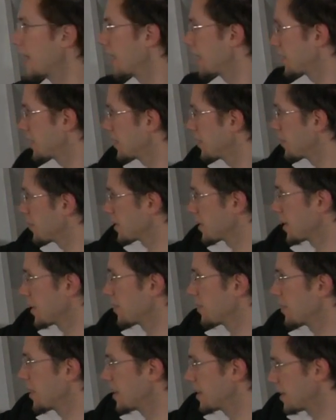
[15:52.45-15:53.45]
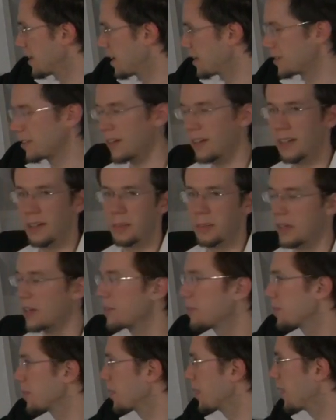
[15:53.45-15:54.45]
I actually was going to write diatonic, but
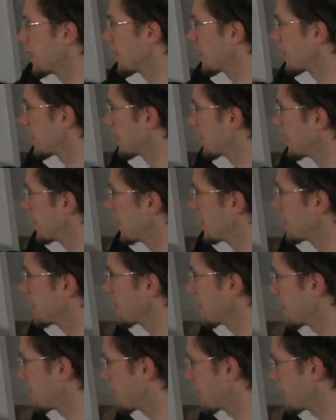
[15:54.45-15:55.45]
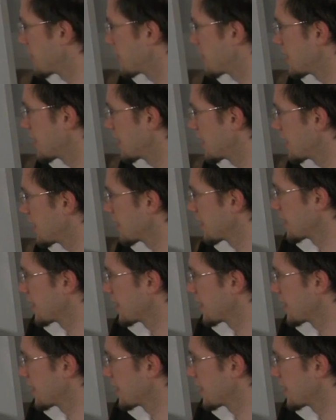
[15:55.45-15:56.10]
I forgot until I finished here,